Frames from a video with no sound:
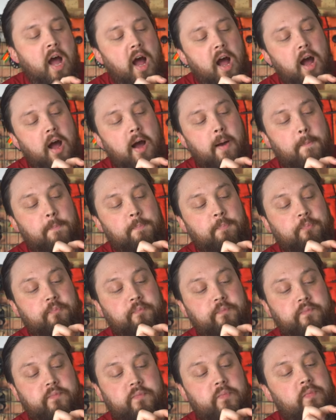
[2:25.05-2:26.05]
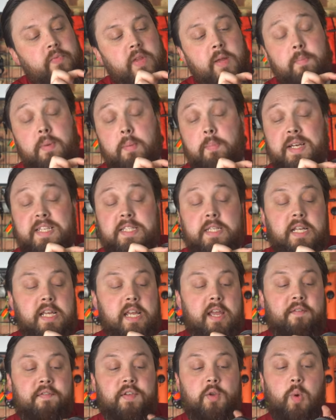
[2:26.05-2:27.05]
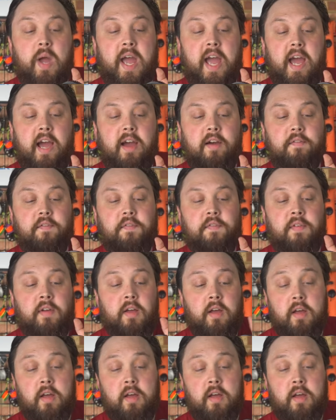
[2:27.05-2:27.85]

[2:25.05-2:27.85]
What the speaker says: But basically, if you have